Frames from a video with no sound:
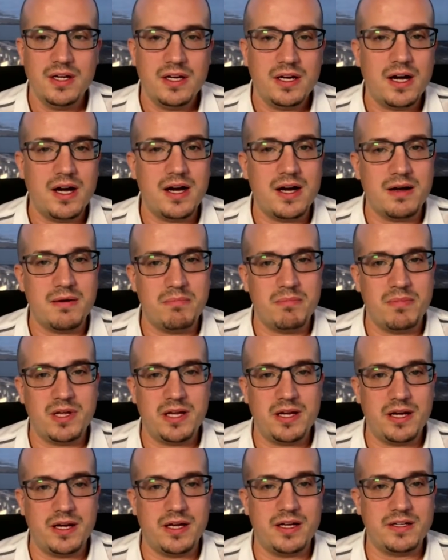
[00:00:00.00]

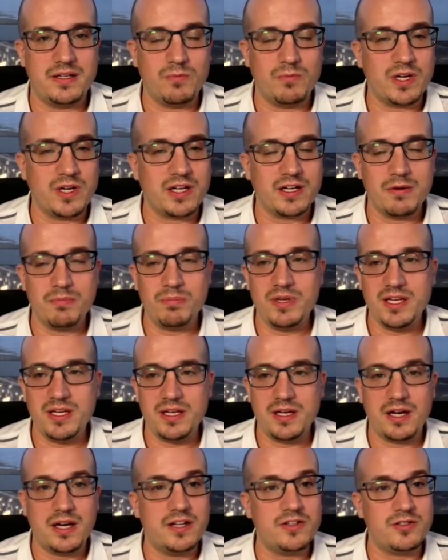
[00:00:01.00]
We're going to
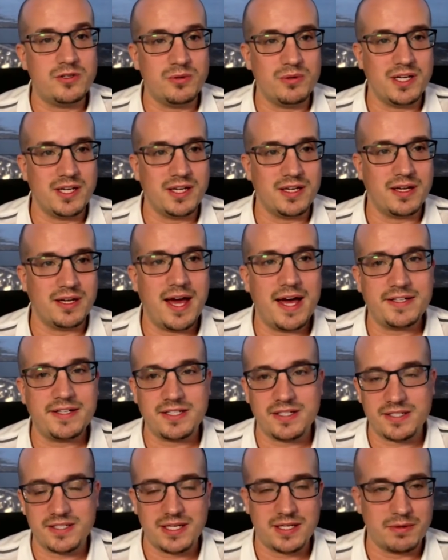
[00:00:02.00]
be doing, as a
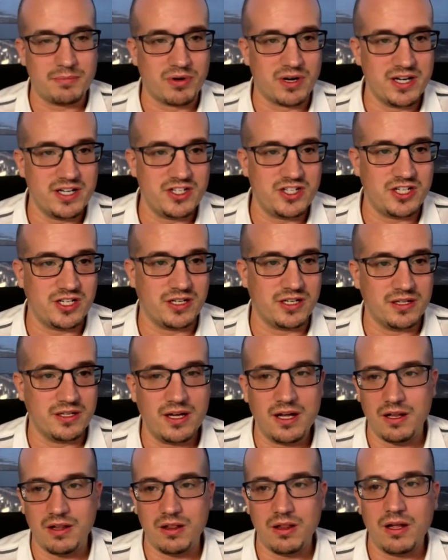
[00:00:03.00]
celebration,
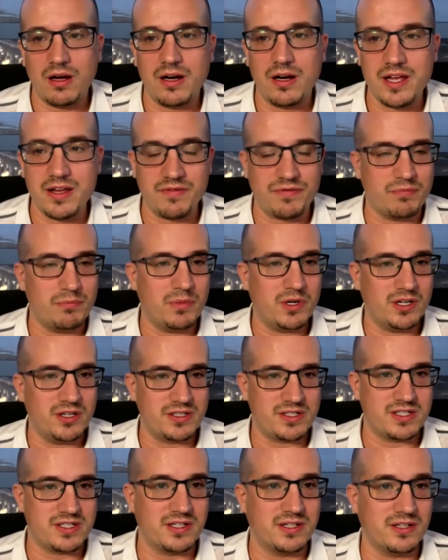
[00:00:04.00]
a live
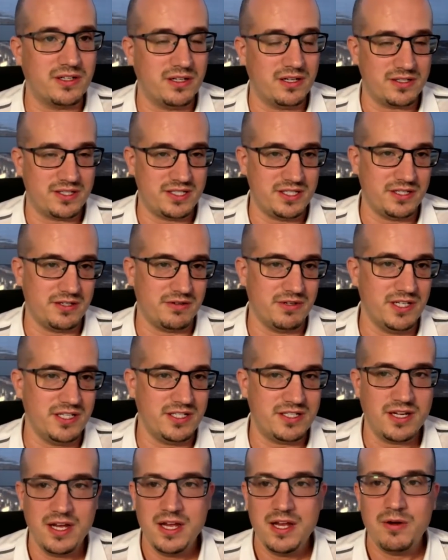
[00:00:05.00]
masterclass
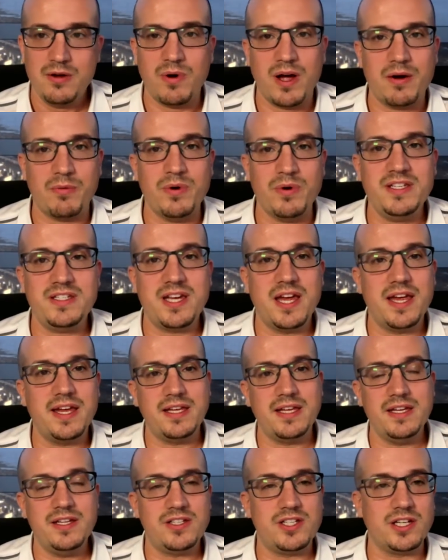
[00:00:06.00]
series where we take
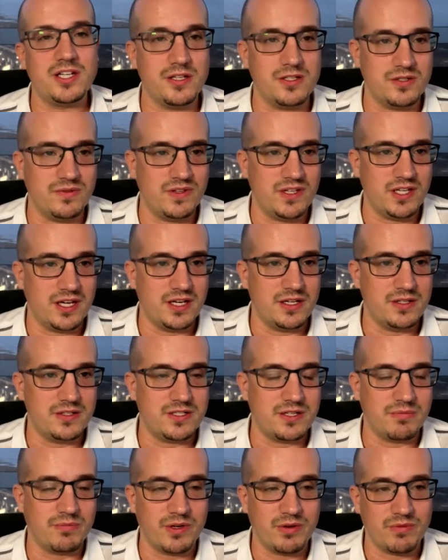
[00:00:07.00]
each of those videos
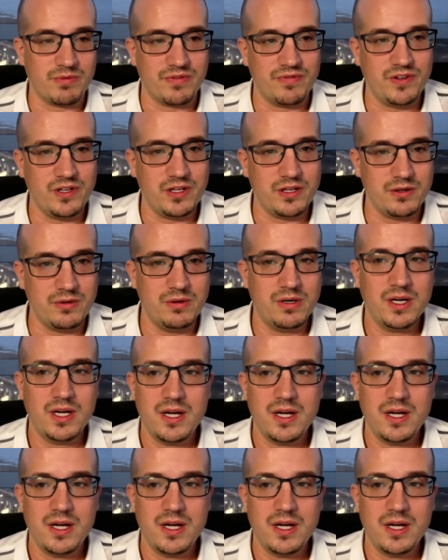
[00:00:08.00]
and we review